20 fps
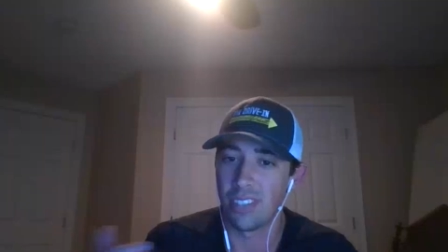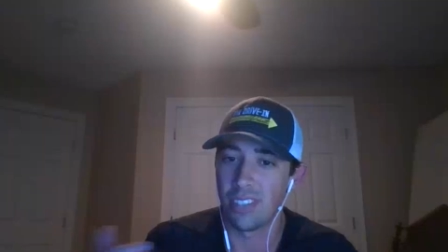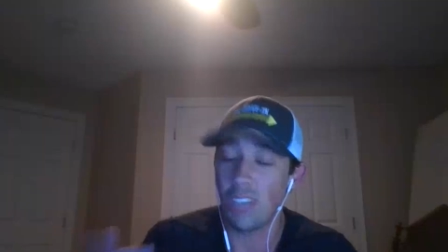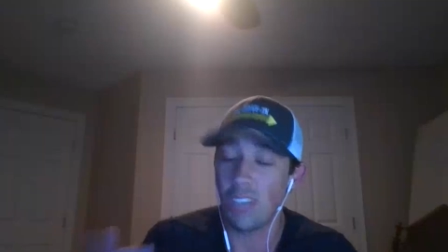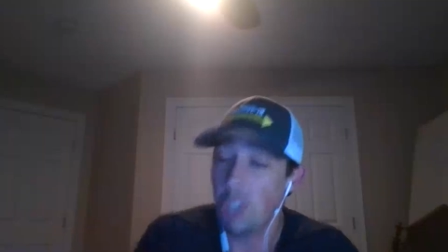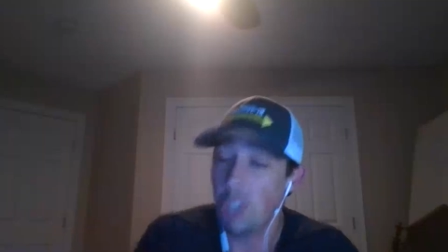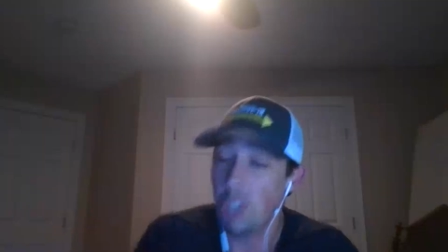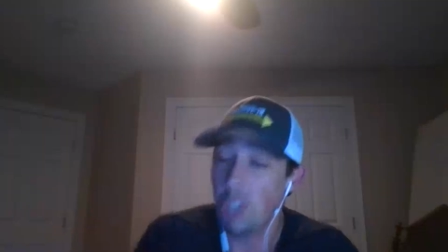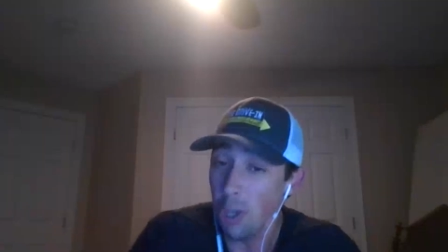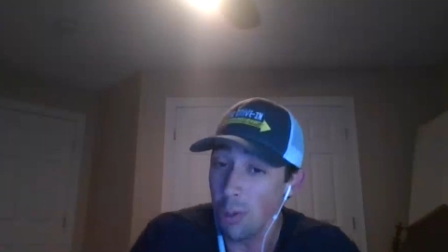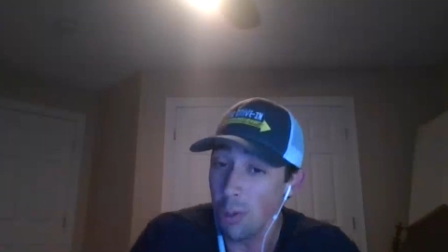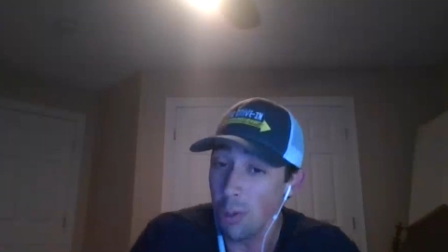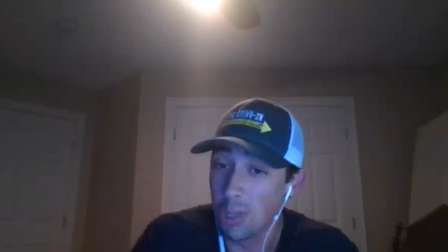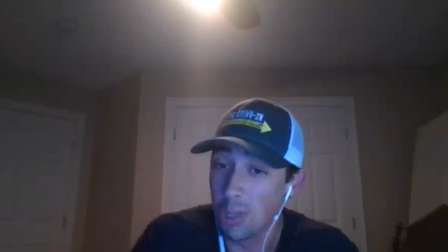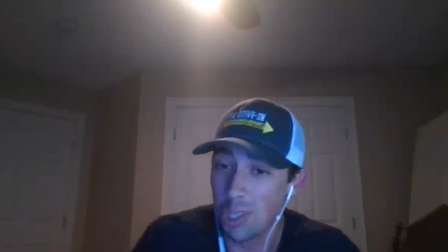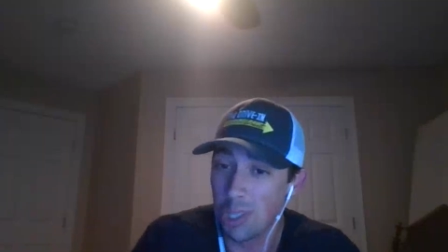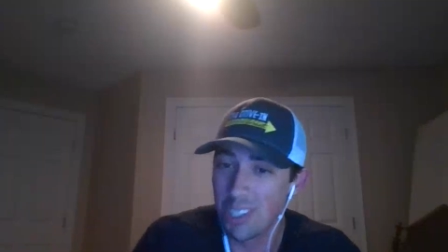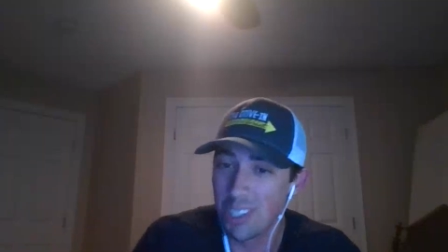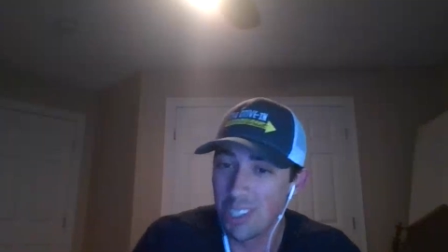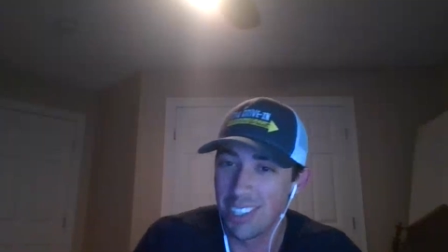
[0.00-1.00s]
we hadn't known up
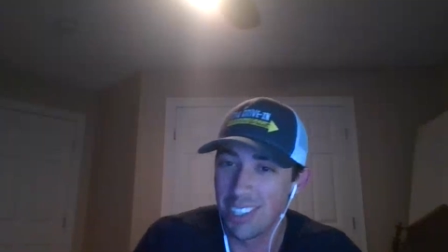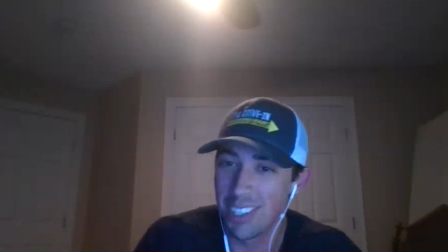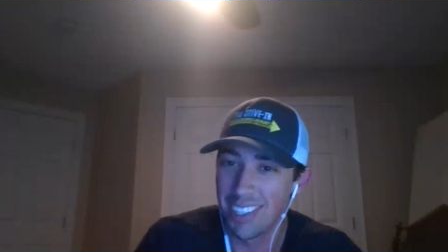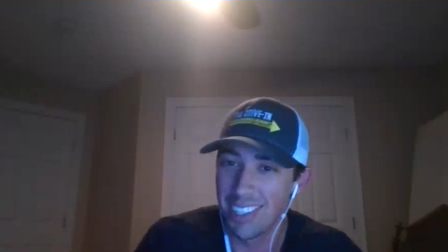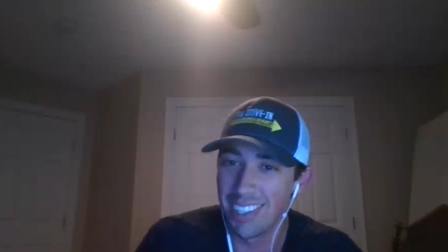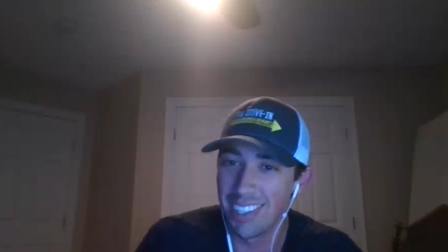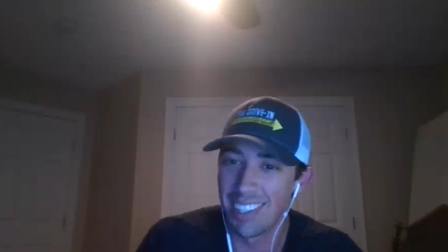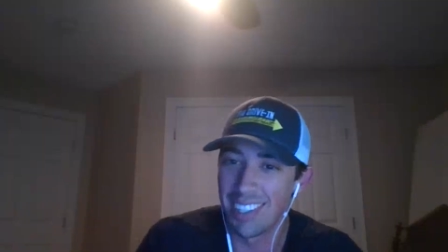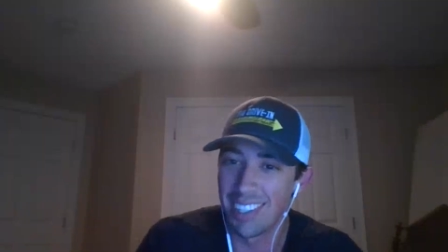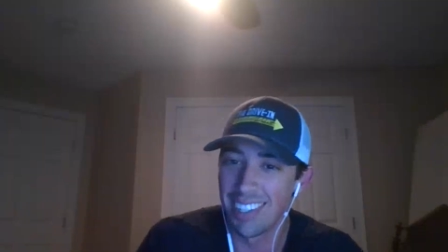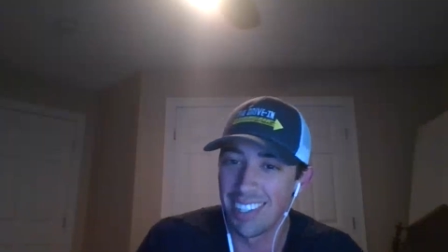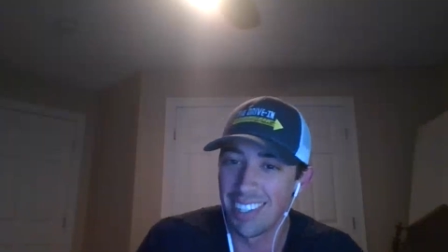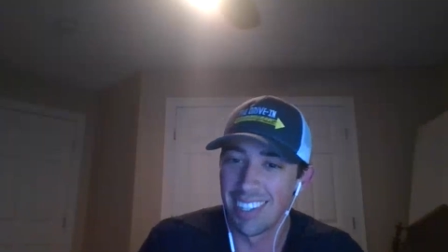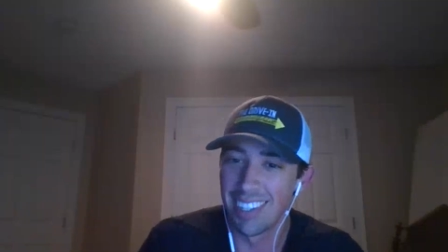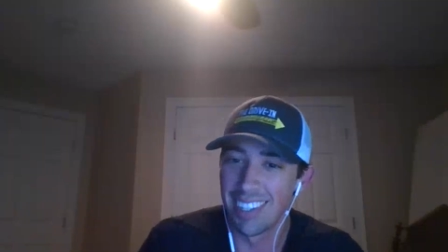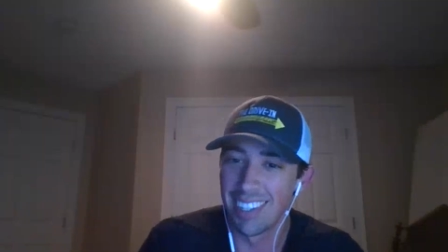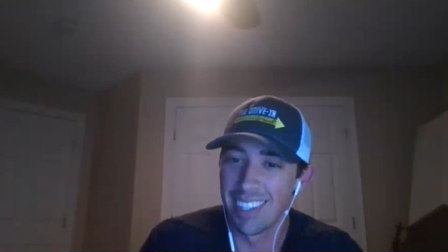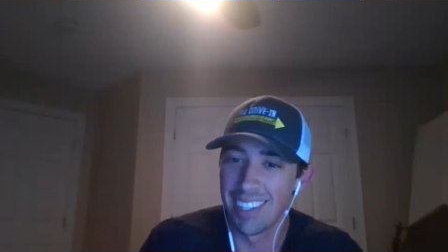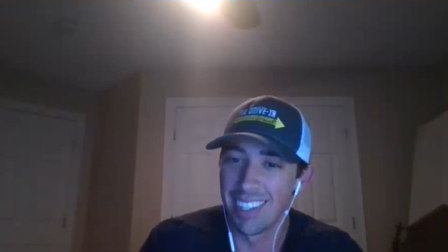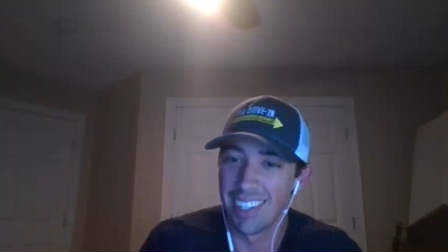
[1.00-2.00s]
to this point.
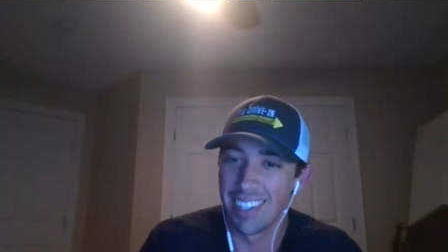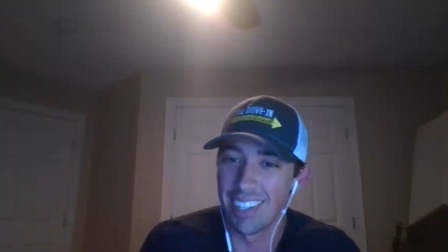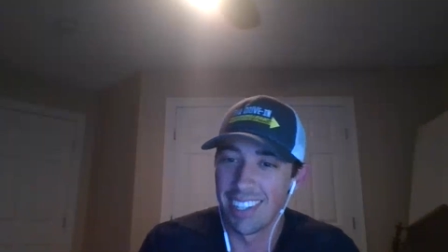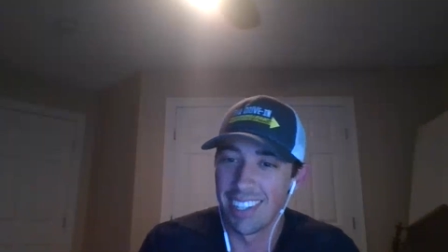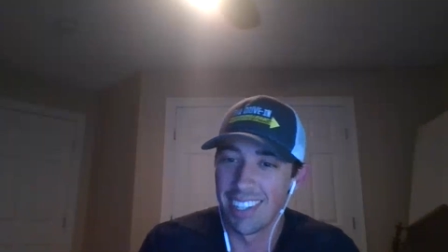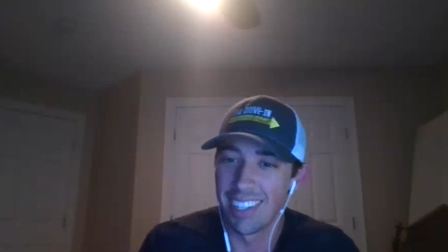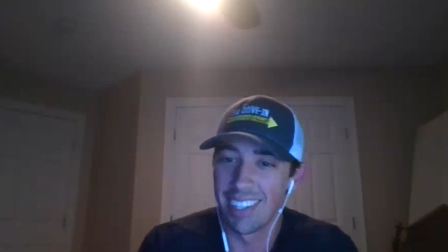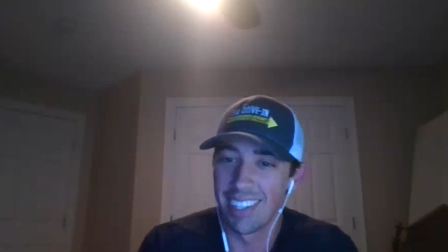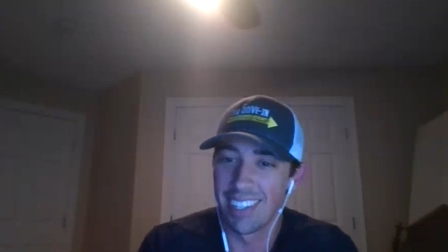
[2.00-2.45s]
Yeah,